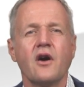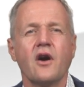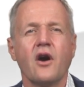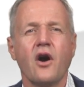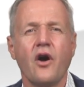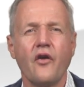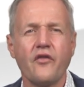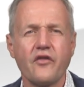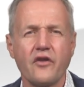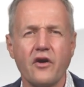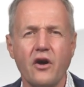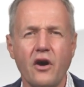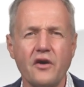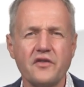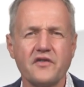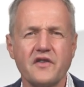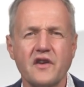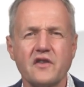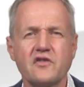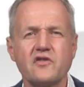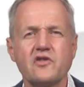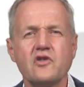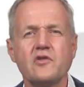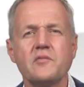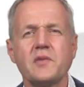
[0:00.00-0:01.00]
Of course,
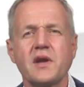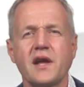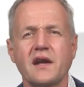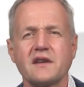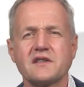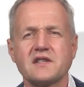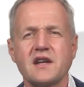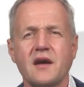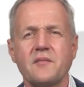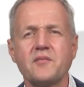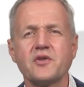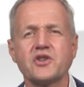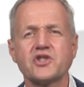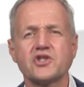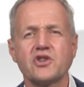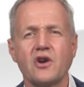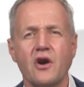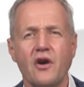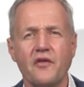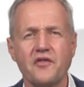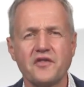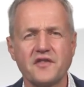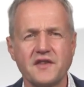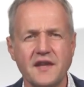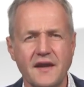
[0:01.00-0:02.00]
assuming a temperature
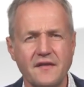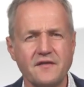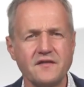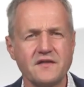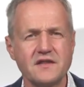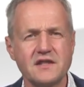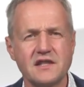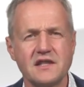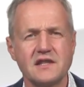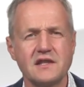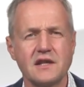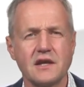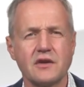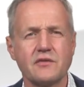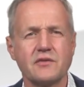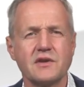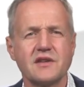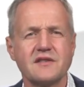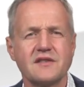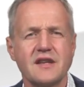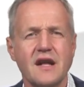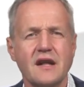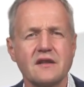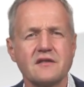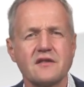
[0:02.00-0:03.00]
of 70
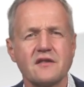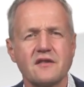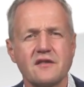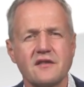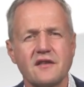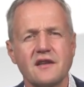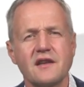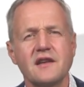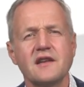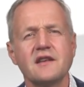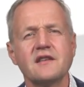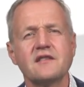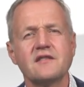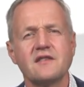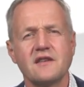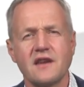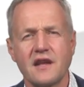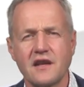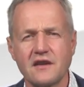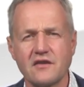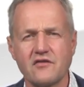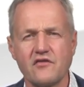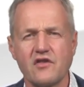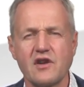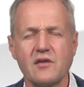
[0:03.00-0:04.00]
degrees Celsius is an
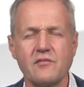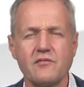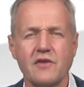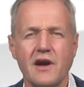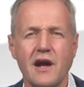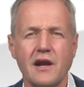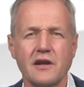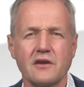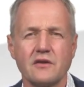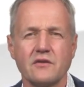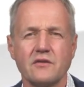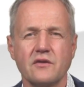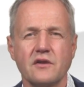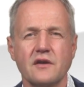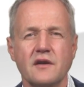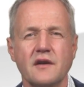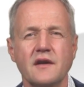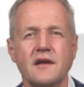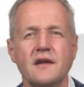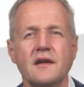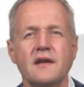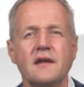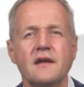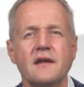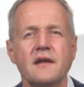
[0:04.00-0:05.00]
extreme value.
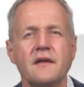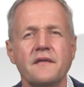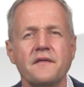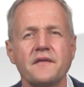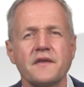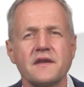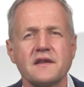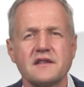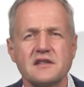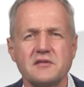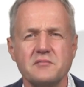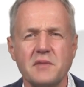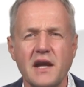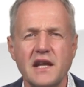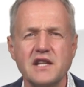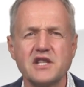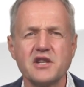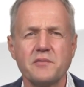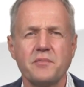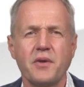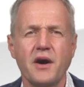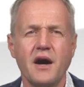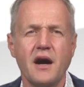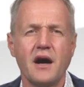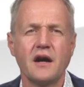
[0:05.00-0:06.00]
The major
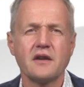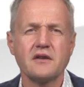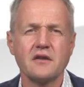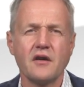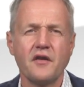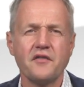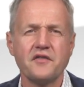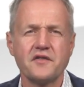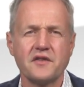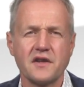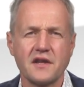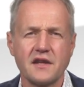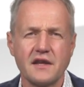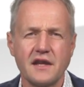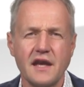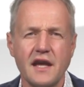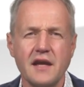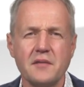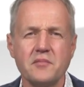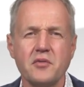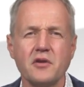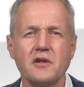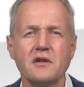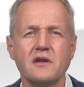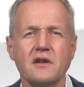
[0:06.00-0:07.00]
part of the
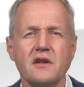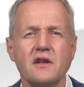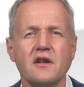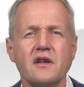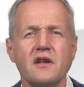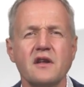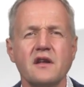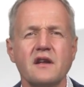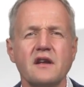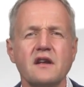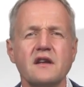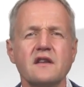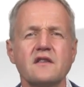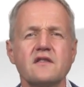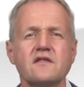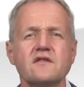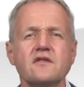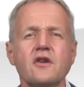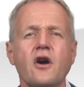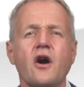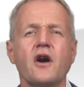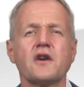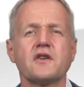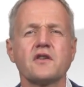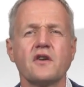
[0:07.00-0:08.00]
cable is
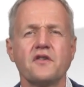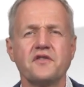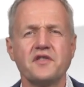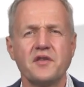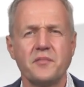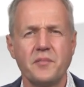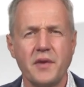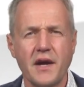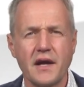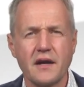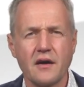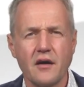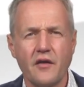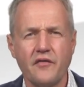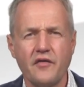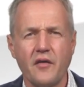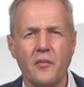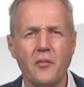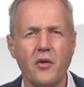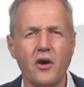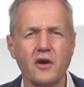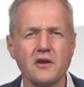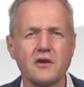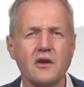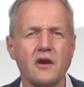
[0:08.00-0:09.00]
not on the back of a
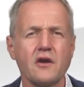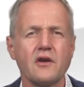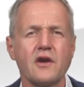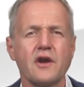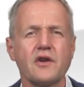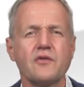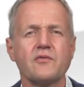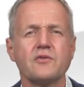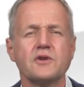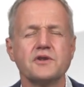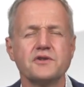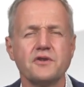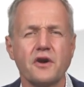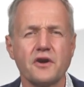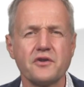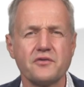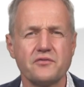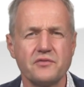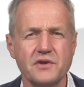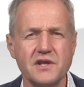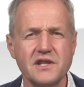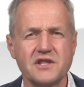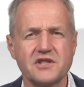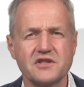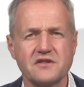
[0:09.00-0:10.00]
module and will not
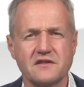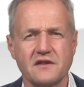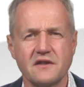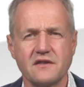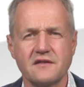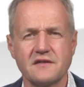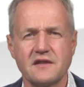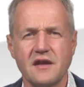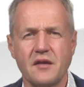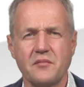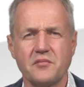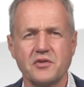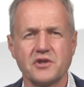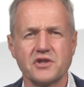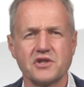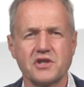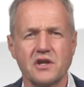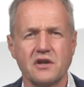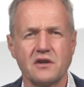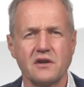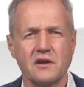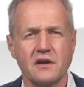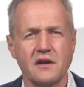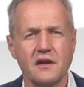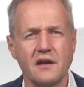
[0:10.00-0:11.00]
reach this temperature.